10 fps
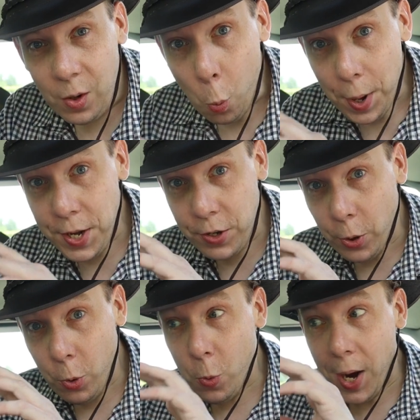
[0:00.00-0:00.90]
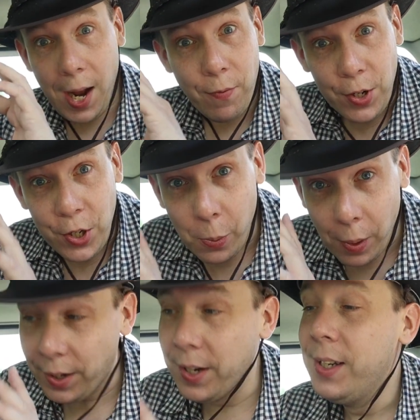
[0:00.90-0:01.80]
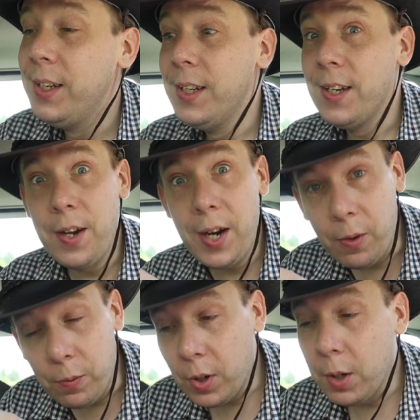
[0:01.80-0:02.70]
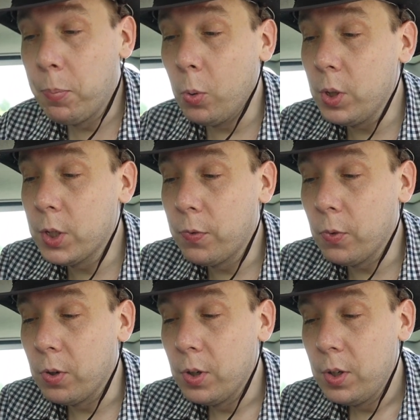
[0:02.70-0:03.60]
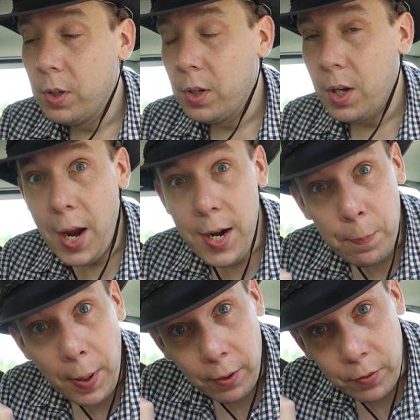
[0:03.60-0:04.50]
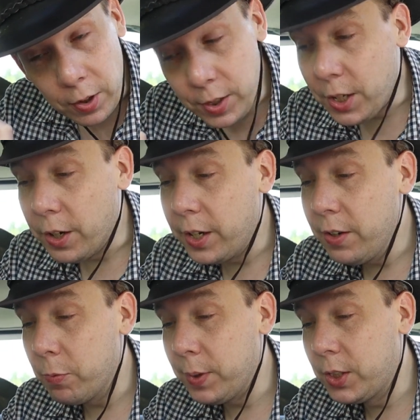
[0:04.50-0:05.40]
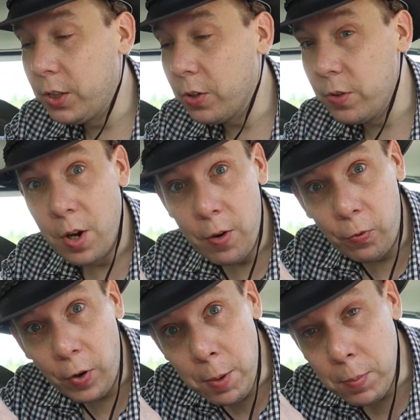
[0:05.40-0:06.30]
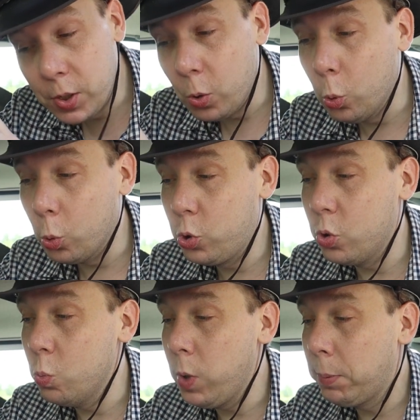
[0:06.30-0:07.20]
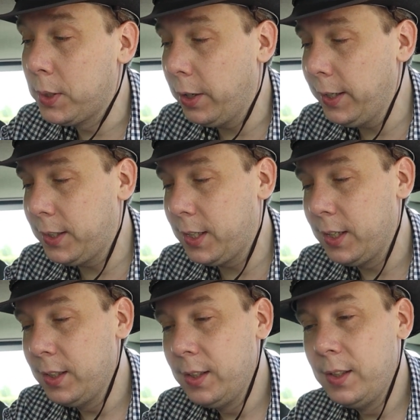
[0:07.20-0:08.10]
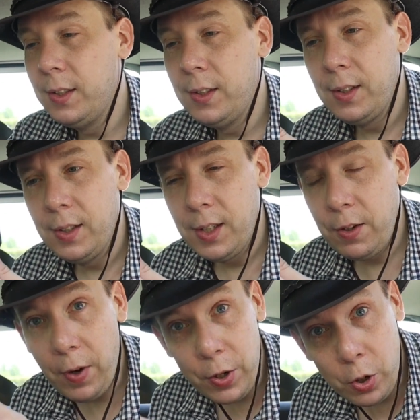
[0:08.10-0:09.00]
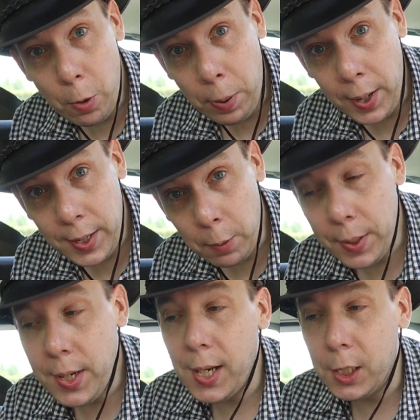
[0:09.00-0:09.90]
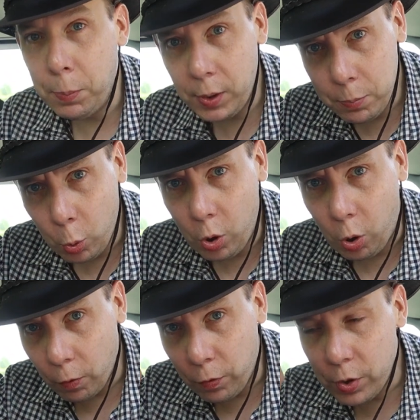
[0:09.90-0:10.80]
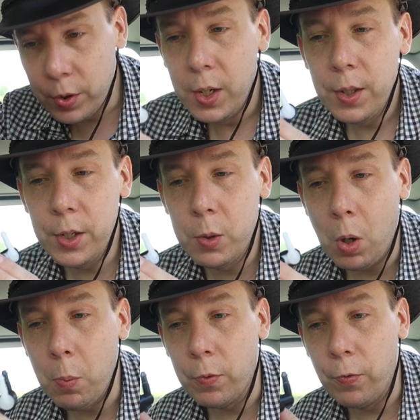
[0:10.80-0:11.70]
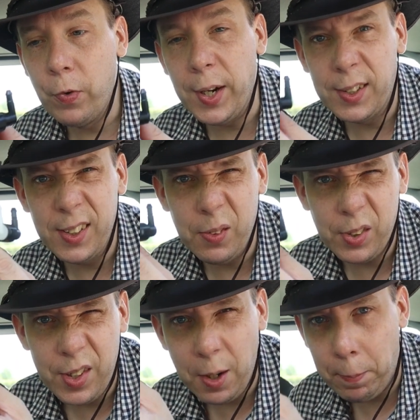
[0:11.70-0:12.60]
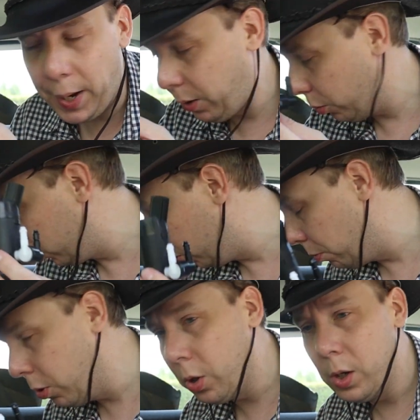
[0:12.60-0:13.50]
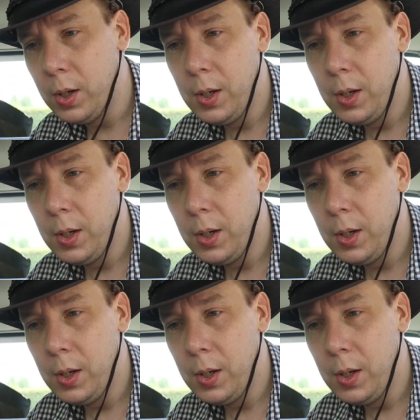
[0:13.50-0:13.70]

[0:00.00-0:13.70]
We do have a new one. Now, I bought this for £8.99 from a certain famous auction website. In fact, you could pay a little bit less, but I was more confident this one would fit, and it was only £1 or £2 more.